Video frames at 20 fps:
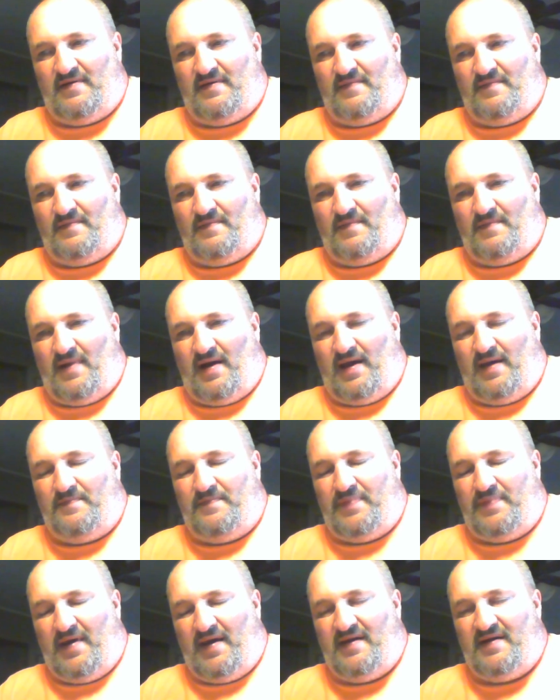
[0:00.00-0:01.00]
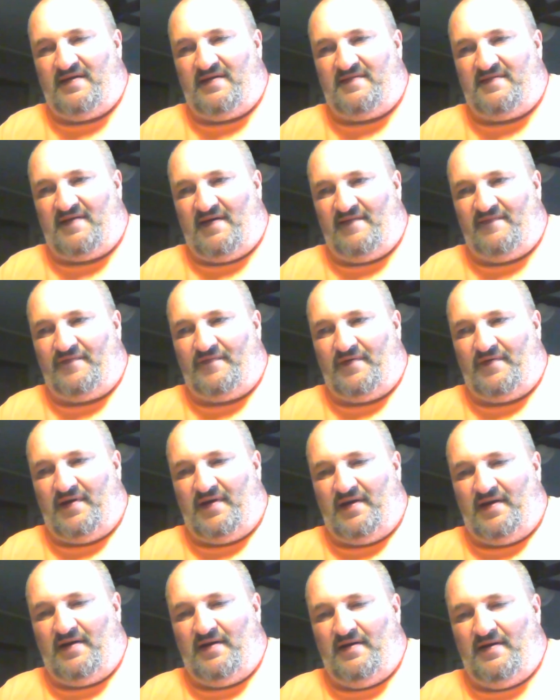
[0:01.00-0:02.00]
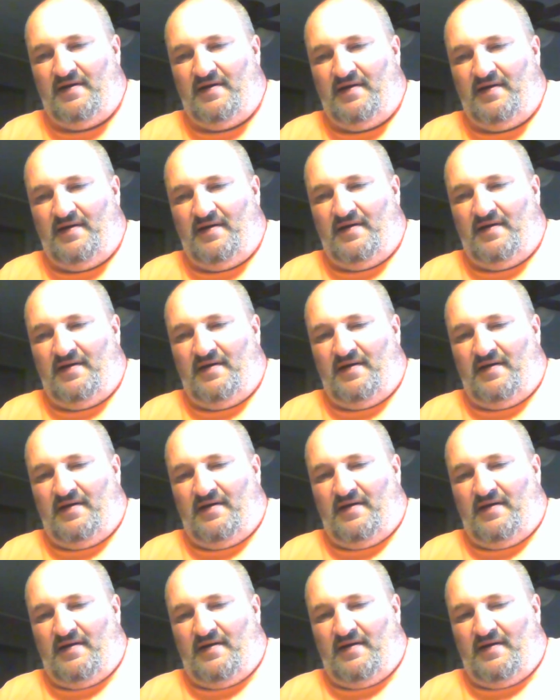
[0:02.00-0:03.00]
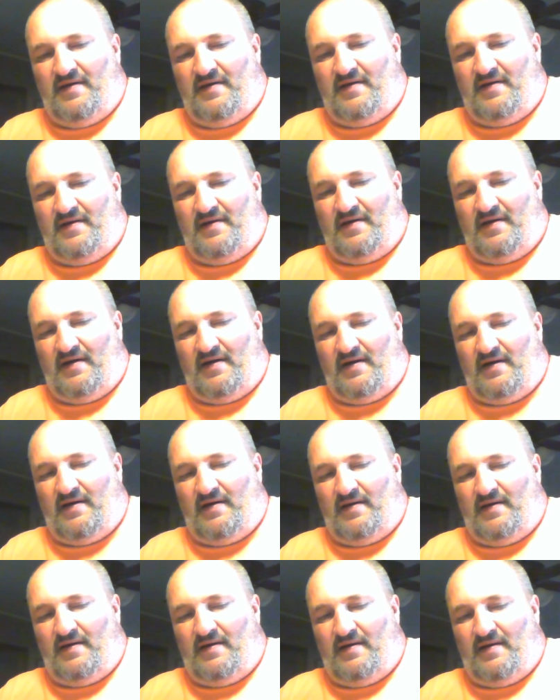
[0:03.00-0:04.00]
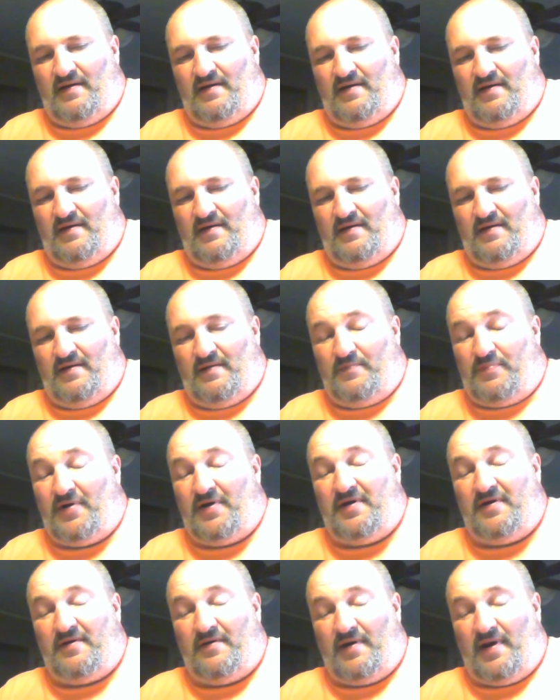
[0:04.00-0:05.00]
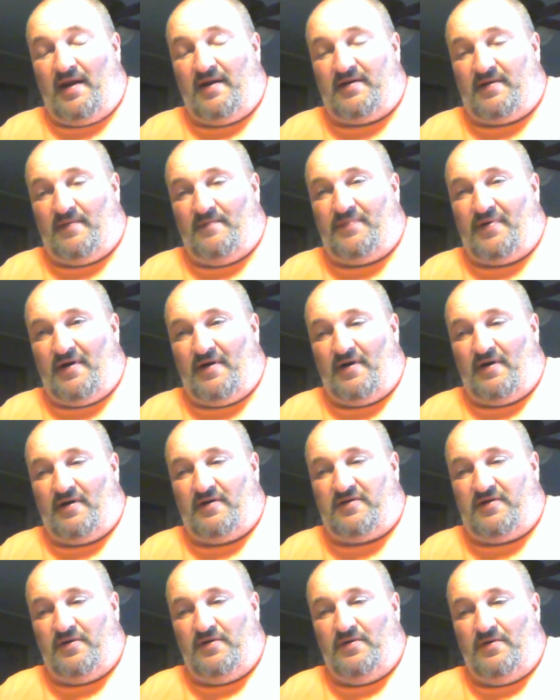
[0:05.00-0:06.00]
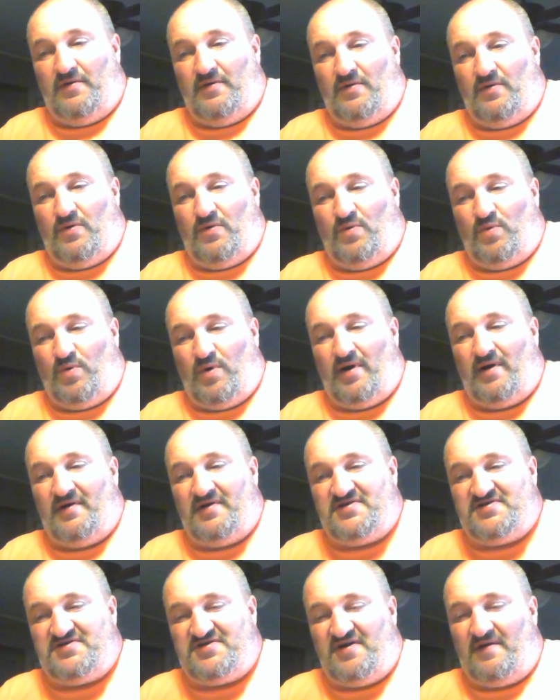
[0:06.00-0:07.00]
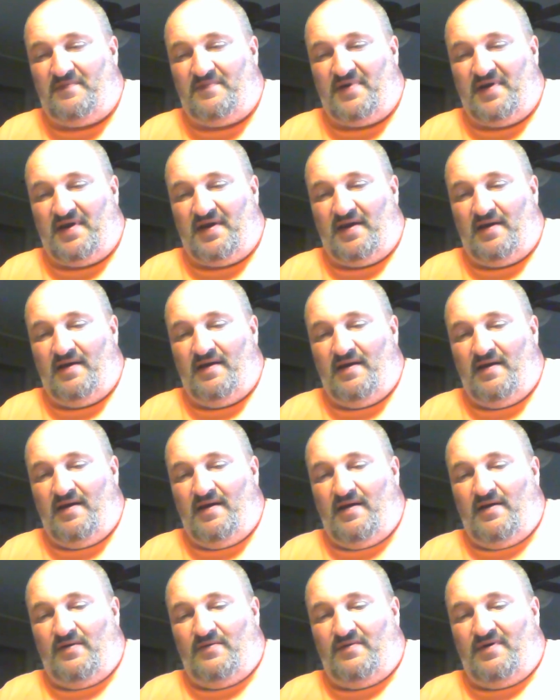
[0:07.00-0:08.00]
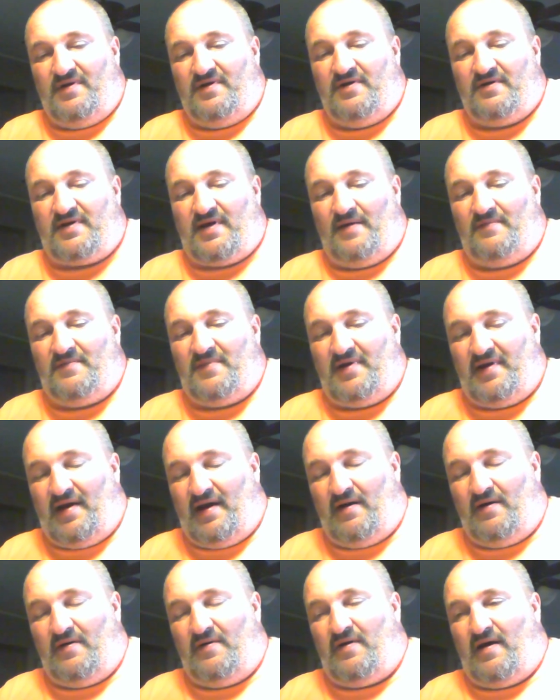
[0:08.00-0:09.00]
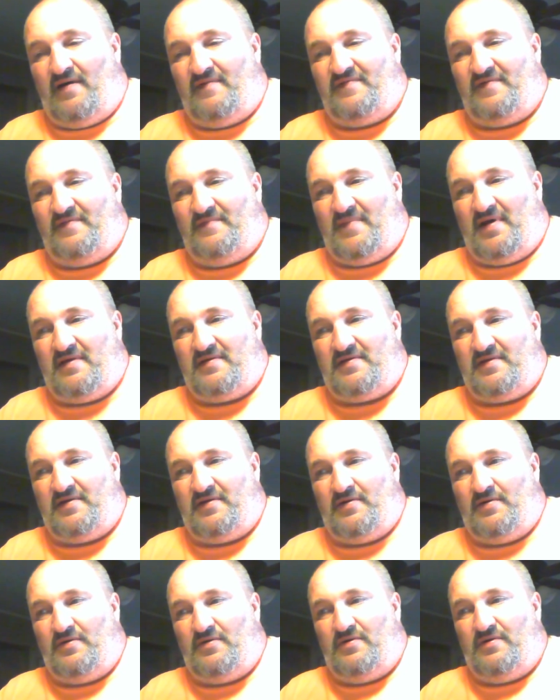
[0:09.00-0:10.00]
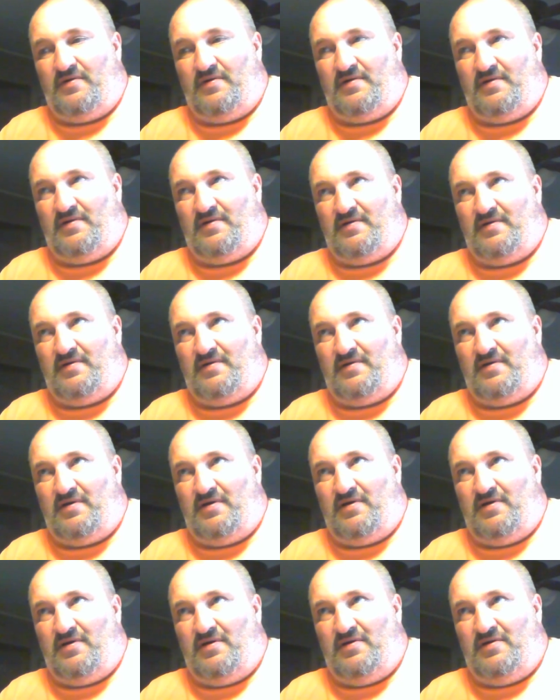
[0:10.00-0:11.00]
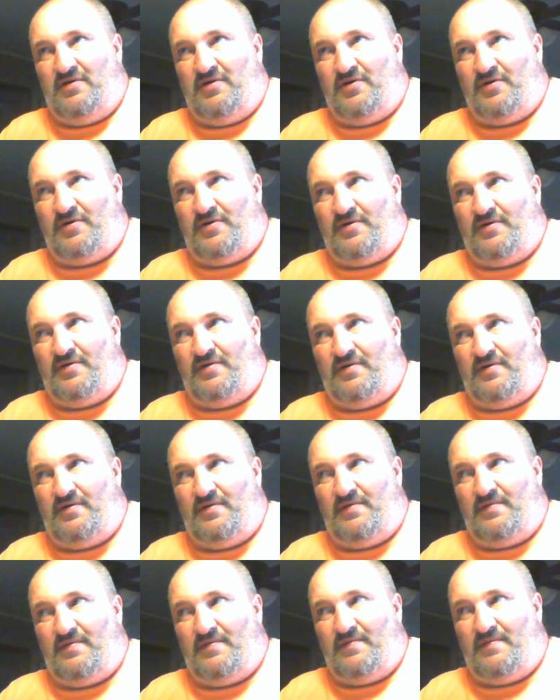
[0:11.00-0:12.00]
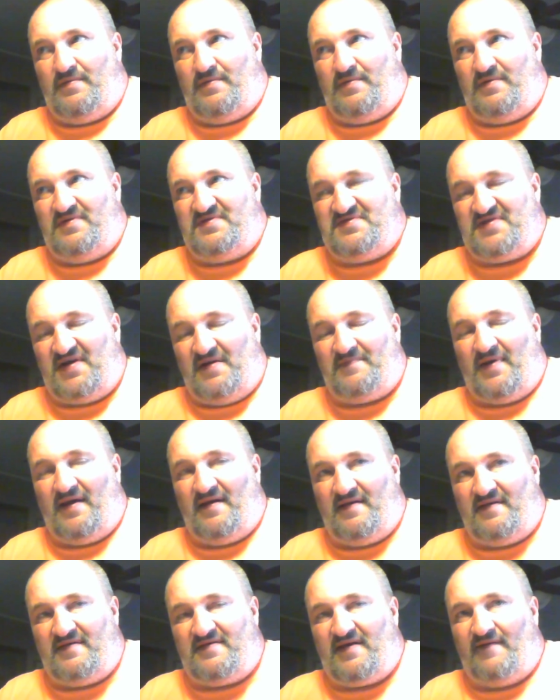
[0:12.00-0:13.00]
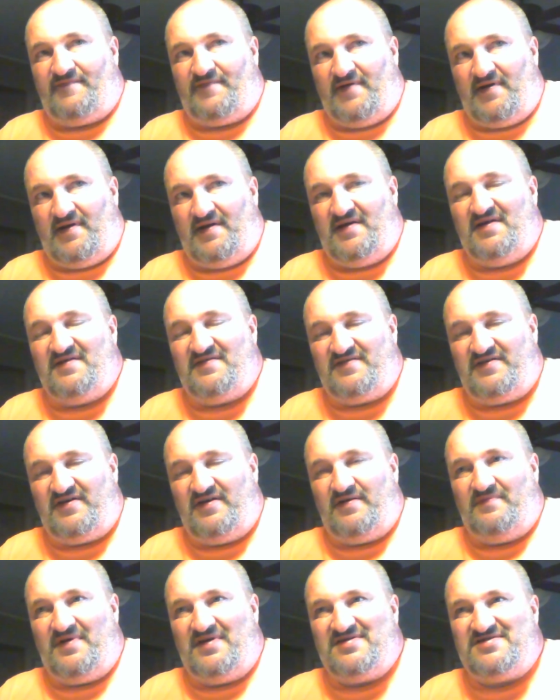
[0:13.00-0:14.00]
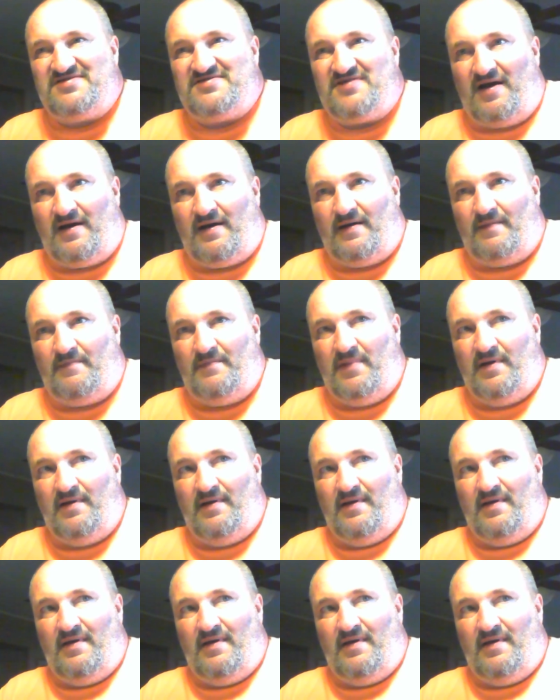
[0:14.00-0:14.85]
my pain and suffering uh, pretty great compared to where it should be. When you're coming down off of methadone, your pain and suffering is going to be some,